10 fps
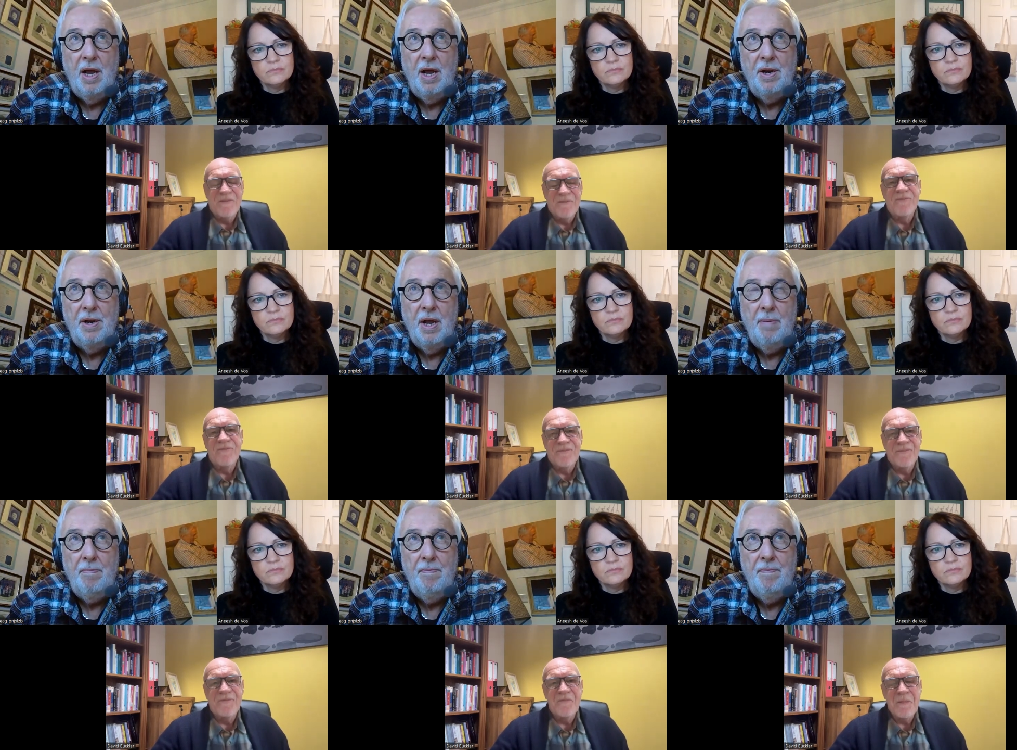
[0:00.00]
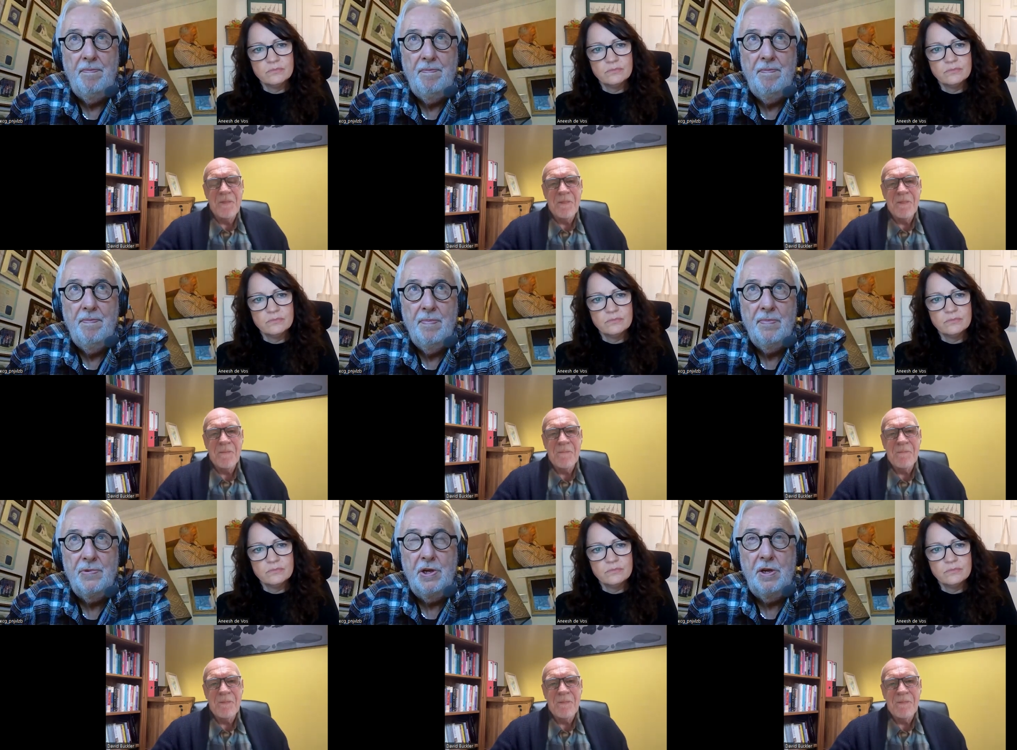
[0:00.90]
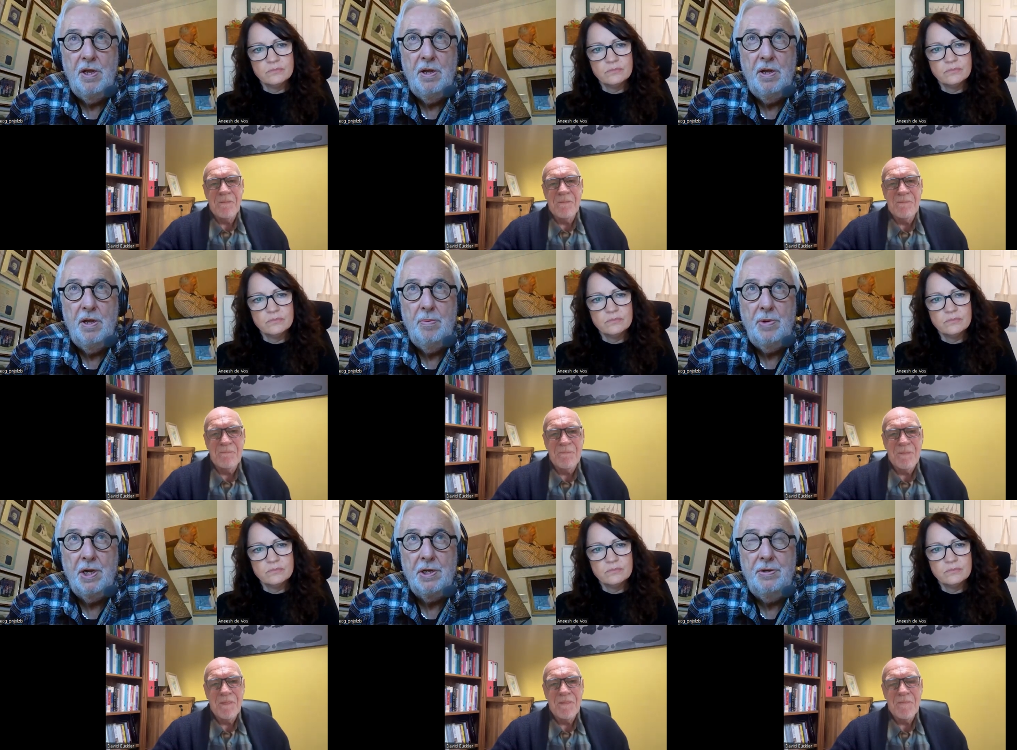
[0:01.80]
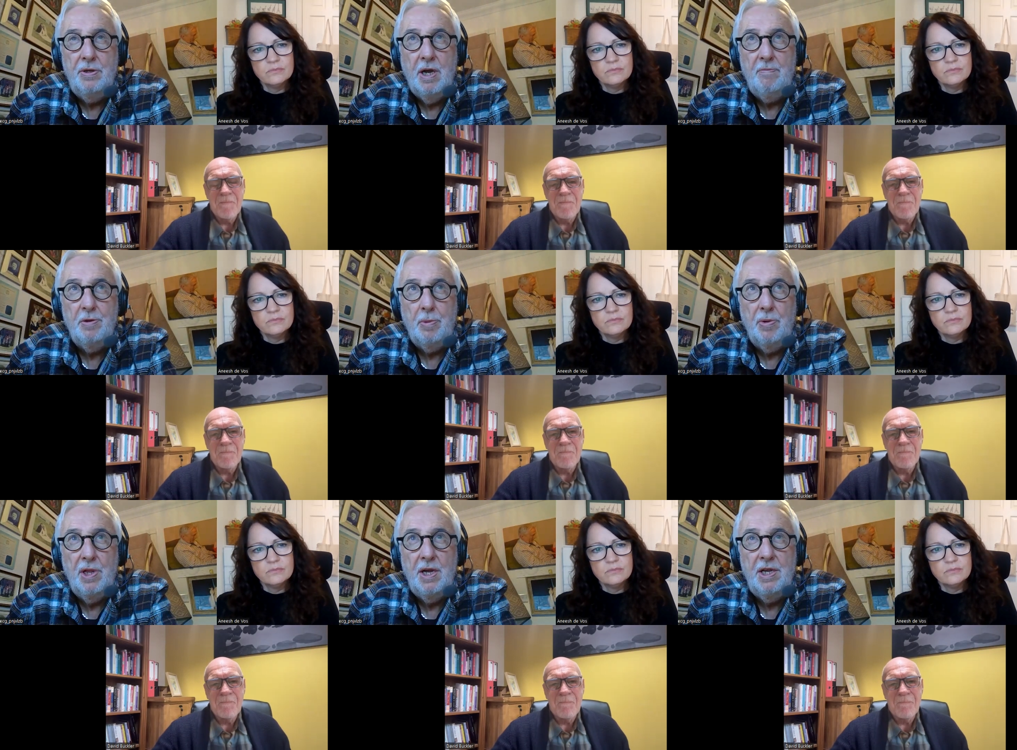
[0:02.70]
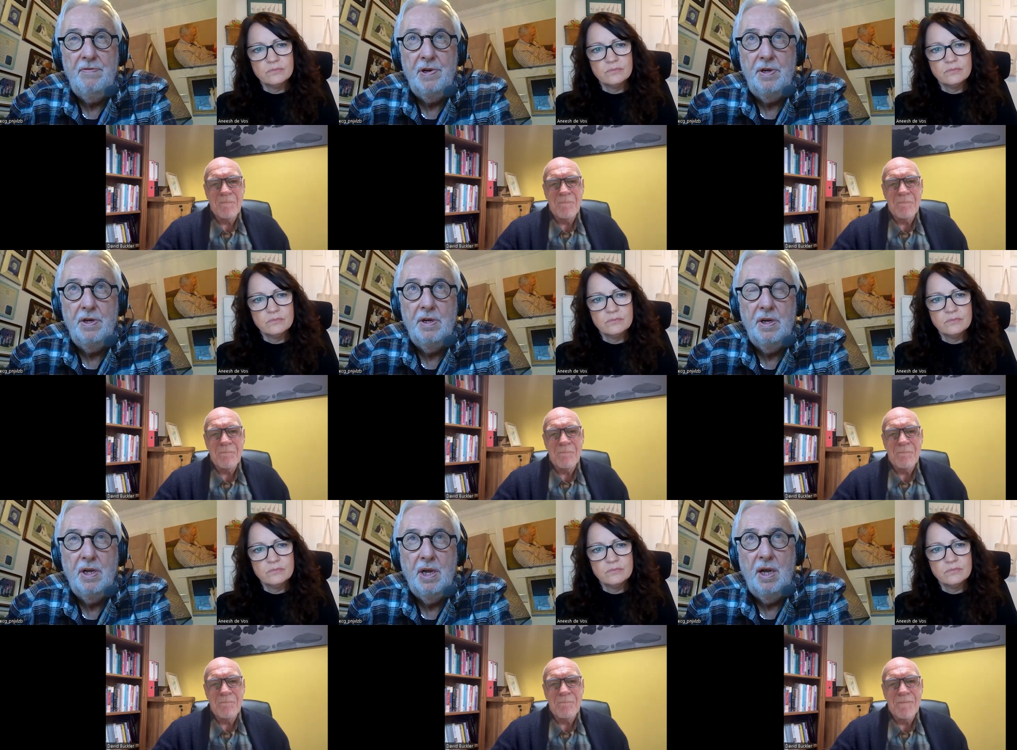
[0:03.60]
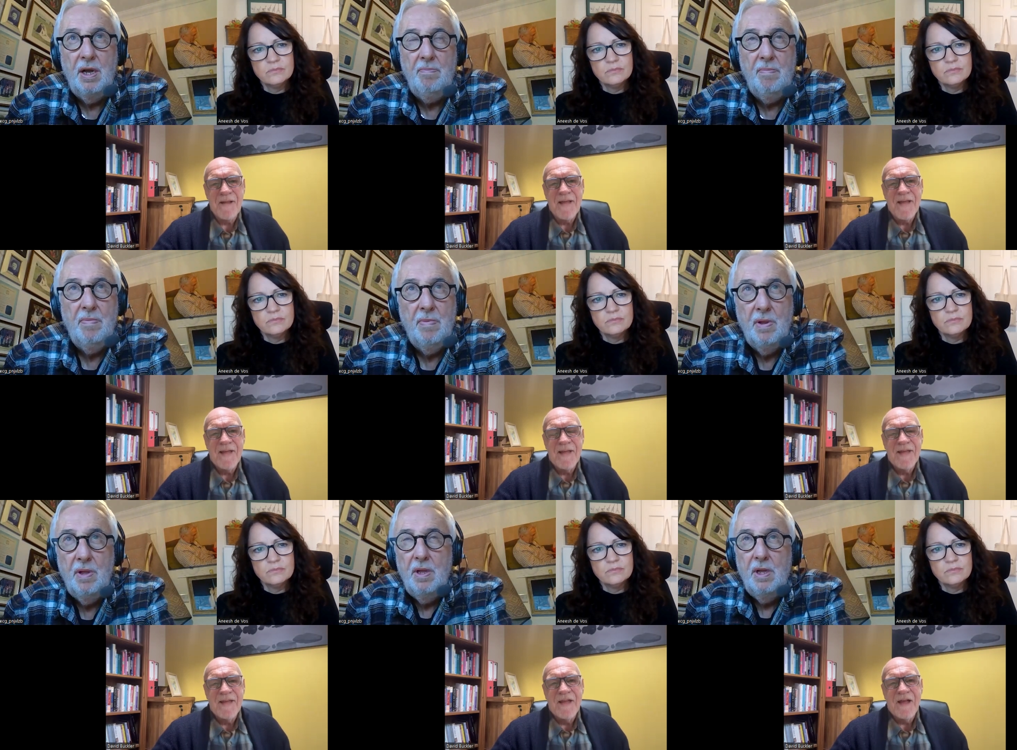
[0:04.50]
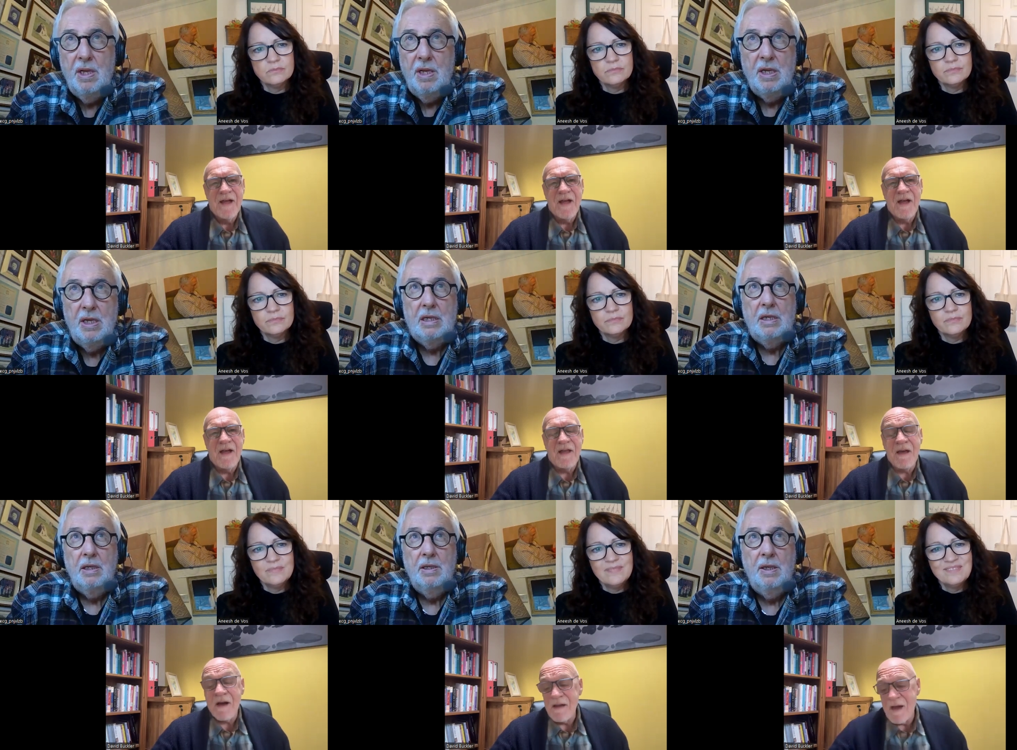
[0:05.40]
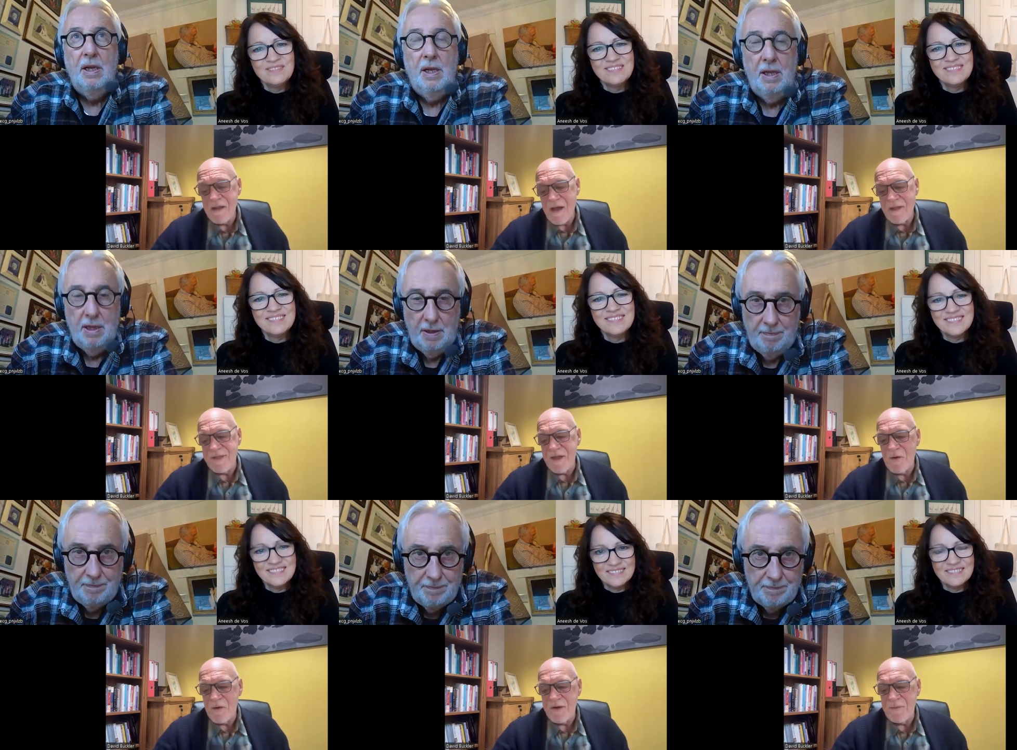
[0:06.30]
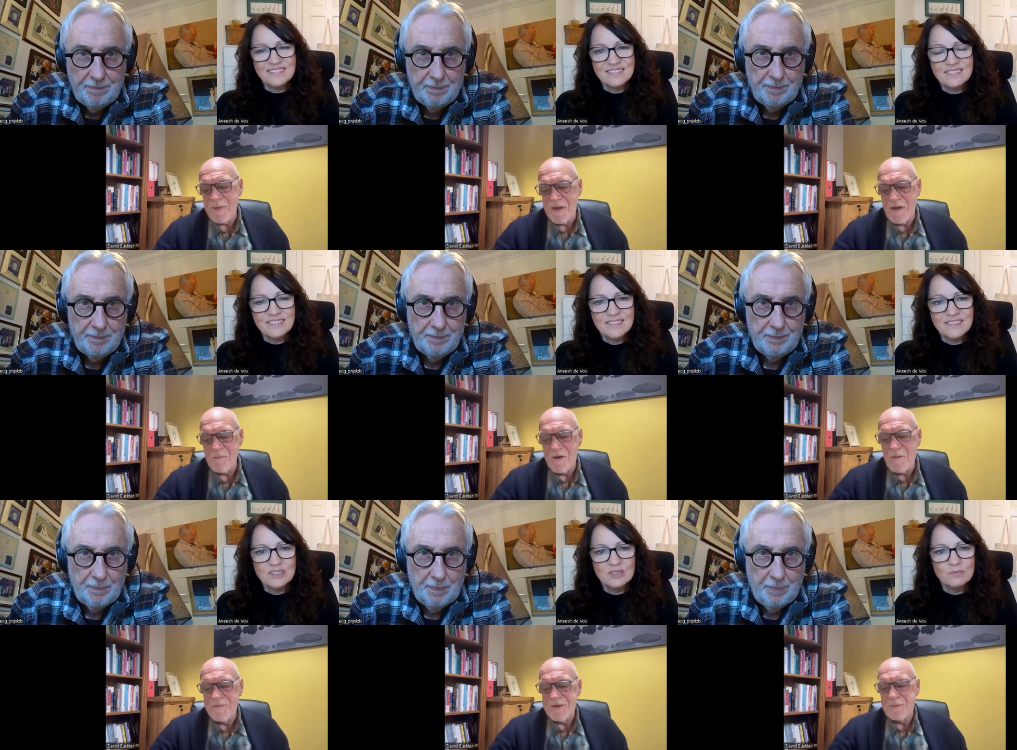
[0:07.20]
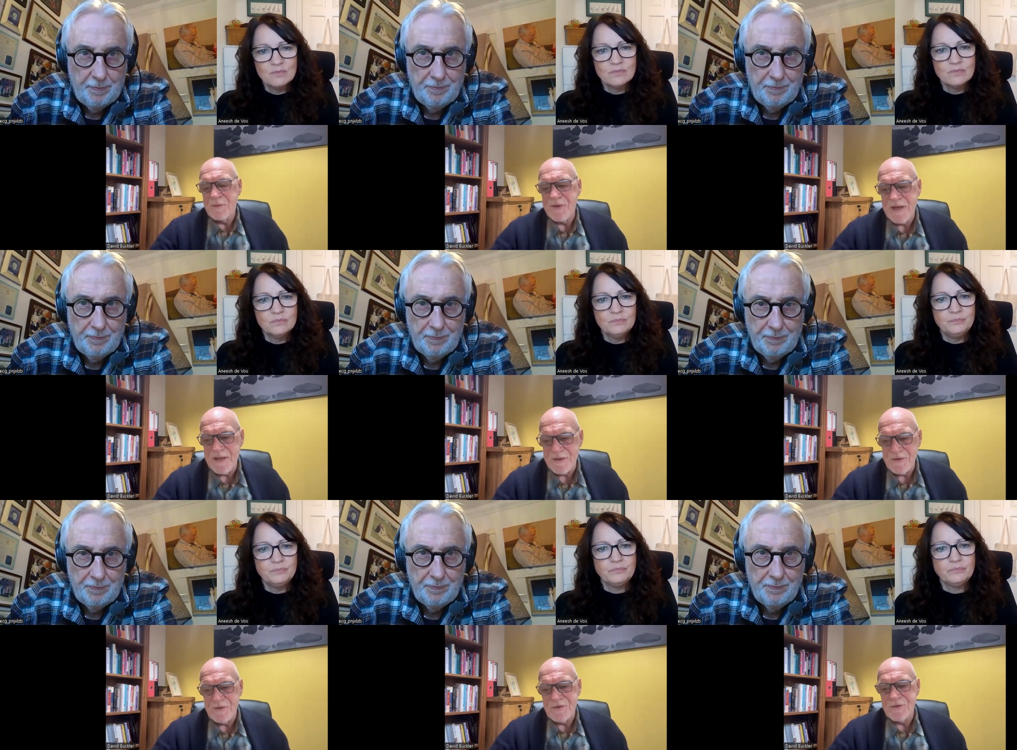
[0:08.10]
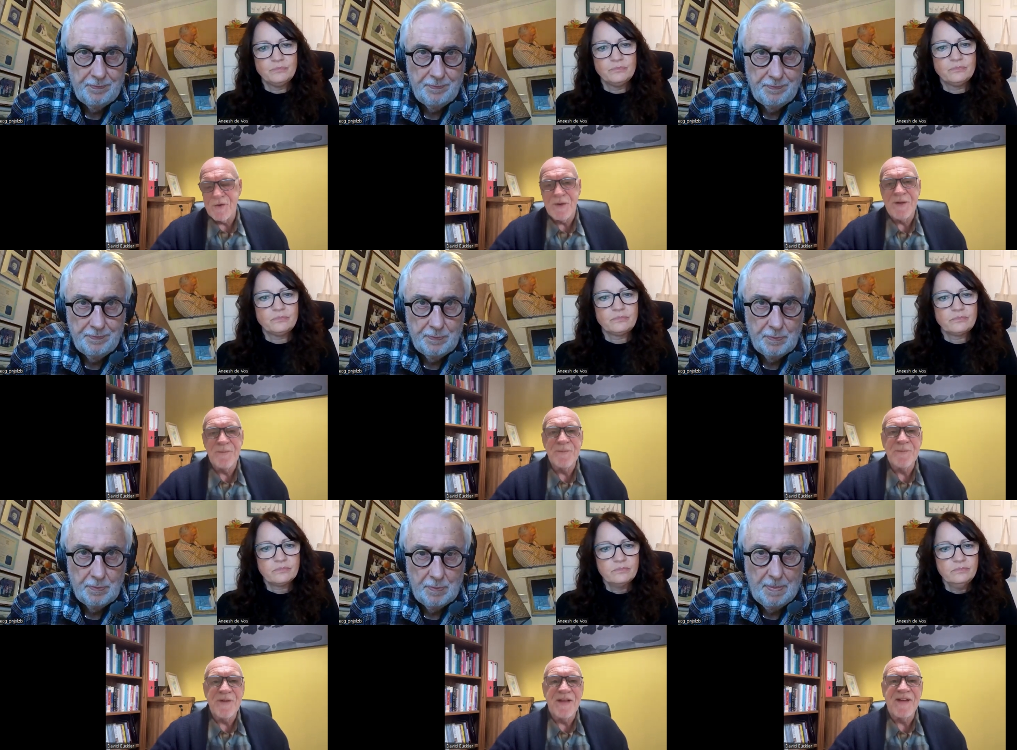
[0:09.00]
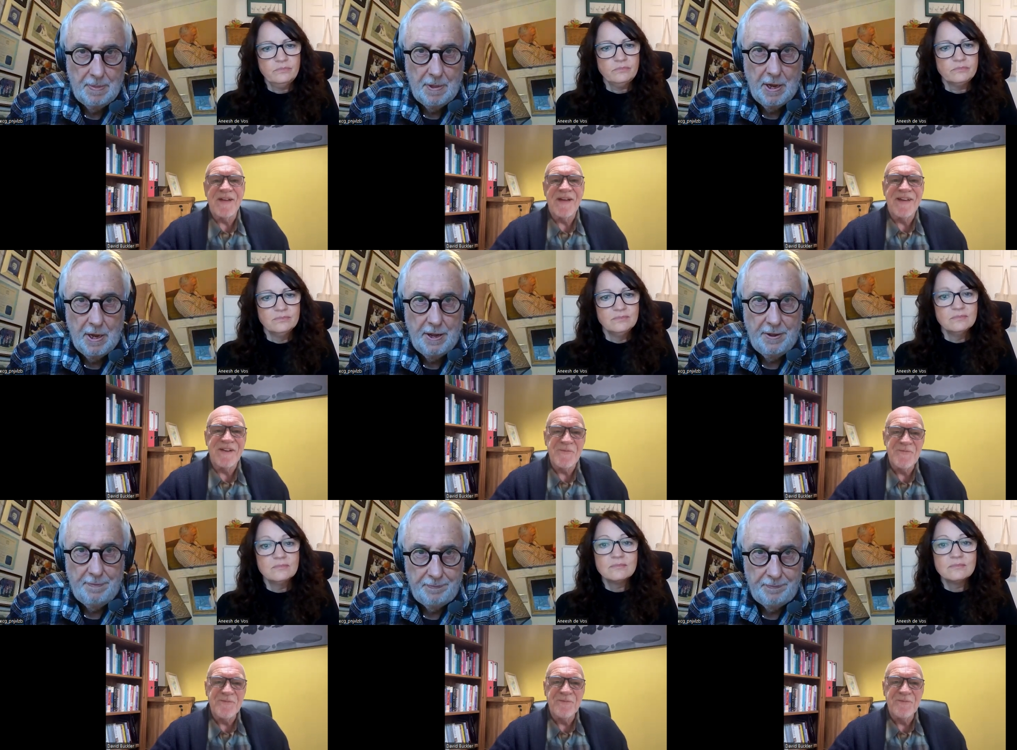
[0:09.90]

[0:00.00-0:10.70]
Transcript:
Speaker 1: and um, see, so you, you don't want to get too comfortable with that, even you know. Um,
Speaker 2: yeah, I I think when you become comfortable, then it, you should quit. Yeah. Yeah. Yeah.